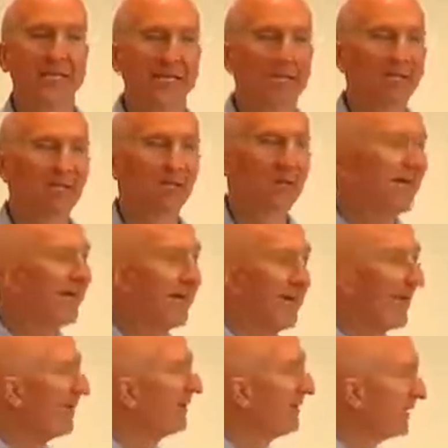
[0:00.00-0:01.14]
and we're not
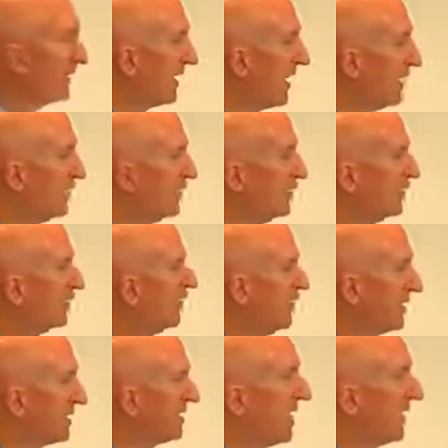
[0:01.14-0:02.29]
having the time to do it or
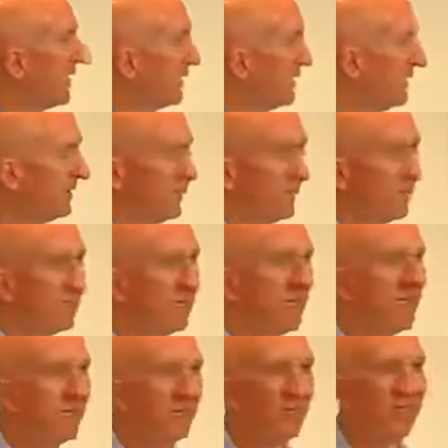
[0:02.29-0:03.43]
it's not getting done,
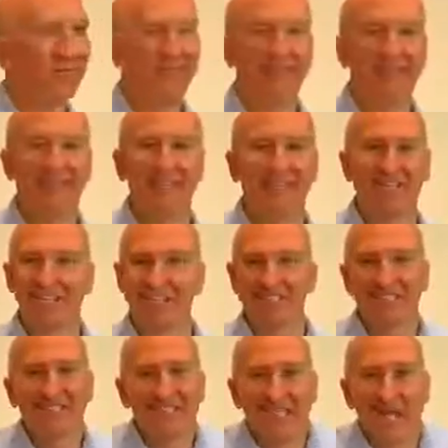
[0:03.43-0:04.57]
well then let's
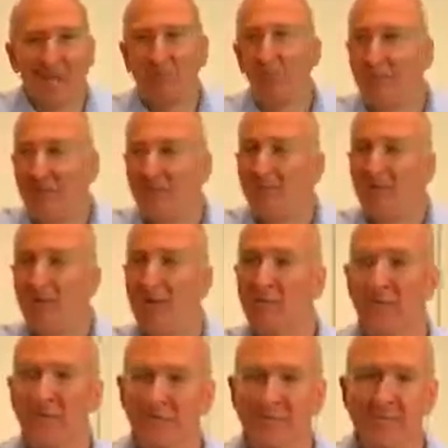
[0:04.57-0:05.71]
stop waiting for our
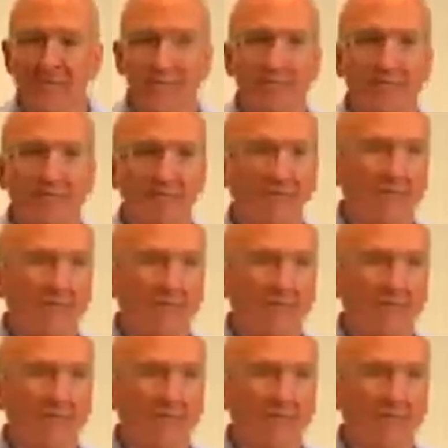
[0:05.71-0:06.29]
bosses to